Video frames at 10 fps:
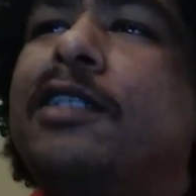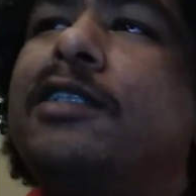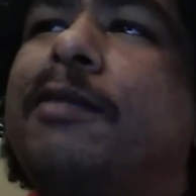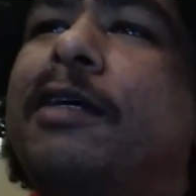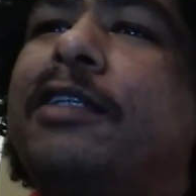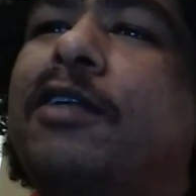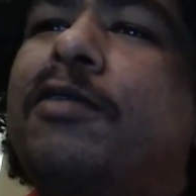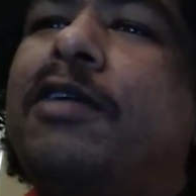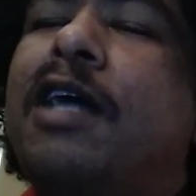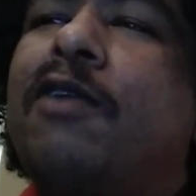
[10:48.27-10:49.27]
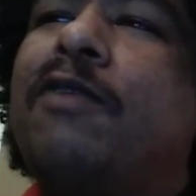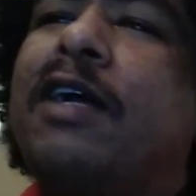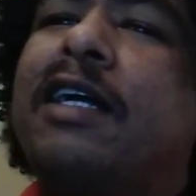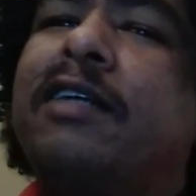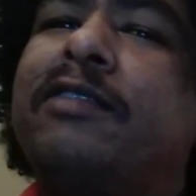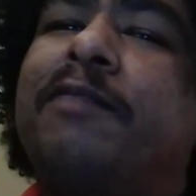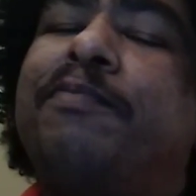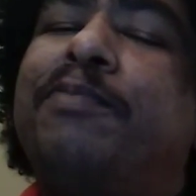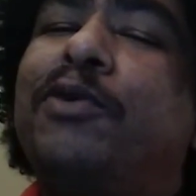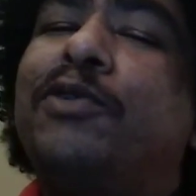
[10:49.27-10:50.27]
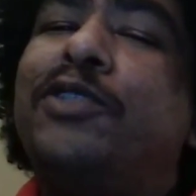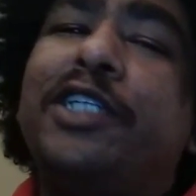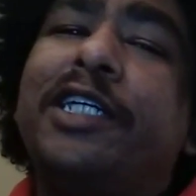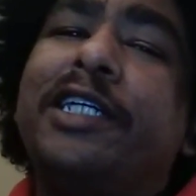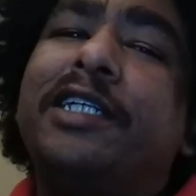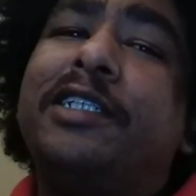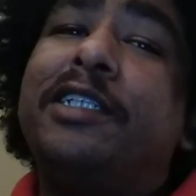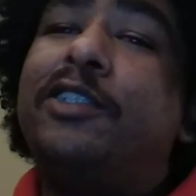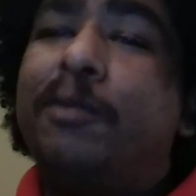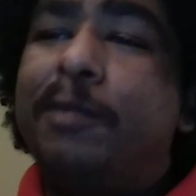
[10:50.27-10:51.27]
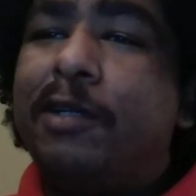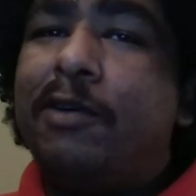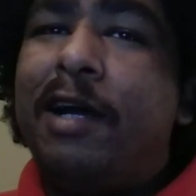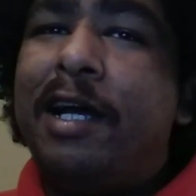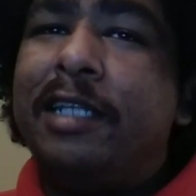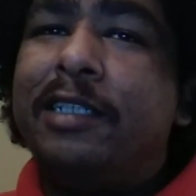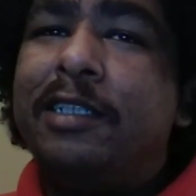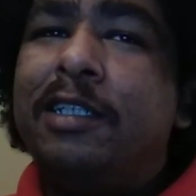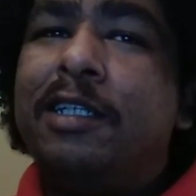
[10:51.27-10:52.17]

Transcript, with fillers: somebody told you you got a wreck. I was like, bullshit. Till you showed me the crash.